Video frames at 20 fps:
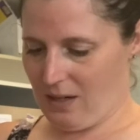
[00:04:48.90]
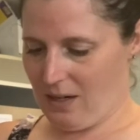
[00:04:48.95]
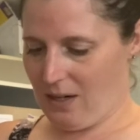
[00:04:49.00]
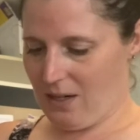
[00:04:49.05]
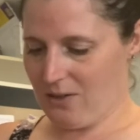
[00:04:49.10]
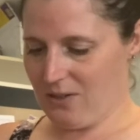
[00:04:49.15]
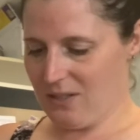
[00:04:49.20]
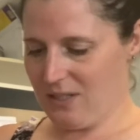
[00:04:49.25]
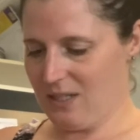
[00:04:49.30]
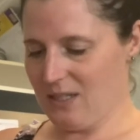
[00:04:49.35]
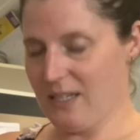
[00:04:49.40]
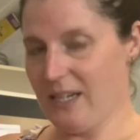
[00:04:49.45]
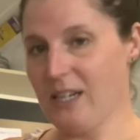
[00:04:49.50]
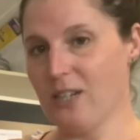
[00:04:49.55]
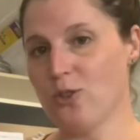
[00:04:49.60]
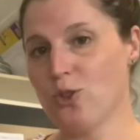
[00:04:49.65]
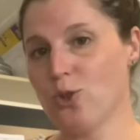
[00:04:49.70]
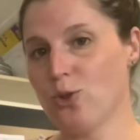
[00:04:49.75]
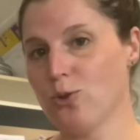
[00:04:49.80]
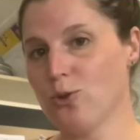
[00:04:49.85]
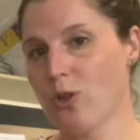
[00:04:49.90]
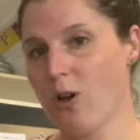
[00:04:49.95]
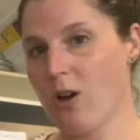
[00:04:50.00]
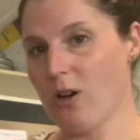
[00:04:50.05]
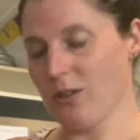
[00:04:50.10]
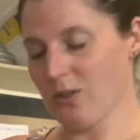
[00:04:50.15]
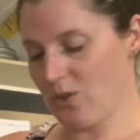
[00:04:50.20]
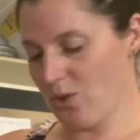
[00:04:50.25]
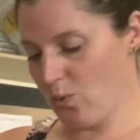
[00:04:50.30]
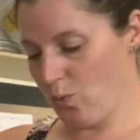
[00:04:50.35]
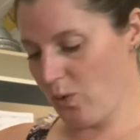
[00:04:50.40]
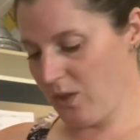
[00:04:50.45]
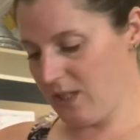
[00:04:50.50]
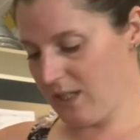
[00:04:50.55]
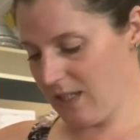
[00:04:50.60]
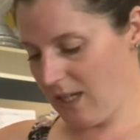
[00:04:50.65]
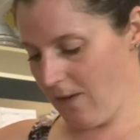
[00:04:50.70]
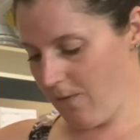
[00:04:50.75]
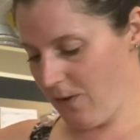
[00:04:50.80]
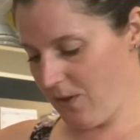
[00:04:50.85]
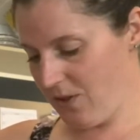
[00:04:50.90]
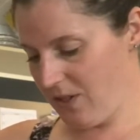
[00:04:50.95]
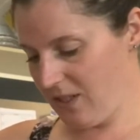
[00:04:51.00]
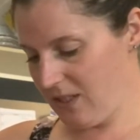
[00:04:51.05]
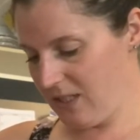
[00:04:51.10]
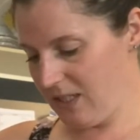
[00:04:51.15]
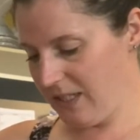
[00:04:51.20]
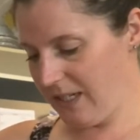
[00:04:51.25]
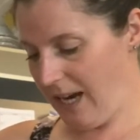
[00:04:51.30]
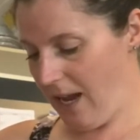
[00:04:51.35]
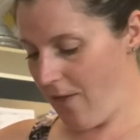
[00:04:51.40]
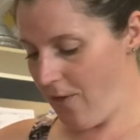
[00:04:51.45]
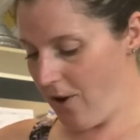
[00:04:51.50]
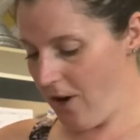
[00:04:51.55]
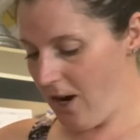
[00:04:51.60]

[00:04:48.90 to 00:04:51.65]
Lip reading: doesn't take too long to whisk everything together.